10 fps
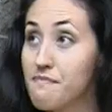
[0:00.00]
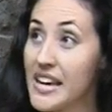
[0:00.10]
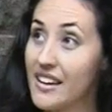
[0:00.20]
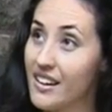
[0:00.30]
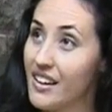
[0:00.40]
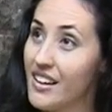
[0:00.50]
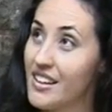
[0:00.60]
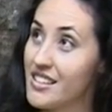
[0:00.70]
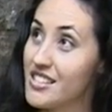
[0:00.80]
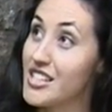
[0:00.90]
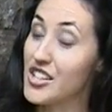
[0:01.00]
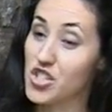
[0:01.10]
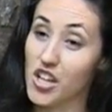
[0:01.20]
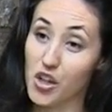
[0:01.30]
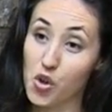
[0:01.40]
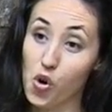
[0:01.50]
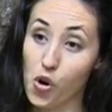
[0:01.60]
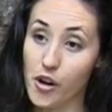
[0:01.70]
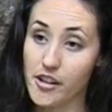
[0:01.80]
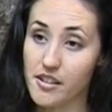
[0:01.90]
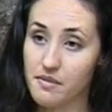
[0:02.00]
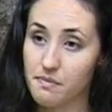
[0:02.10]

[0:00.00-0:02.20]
make such a cord?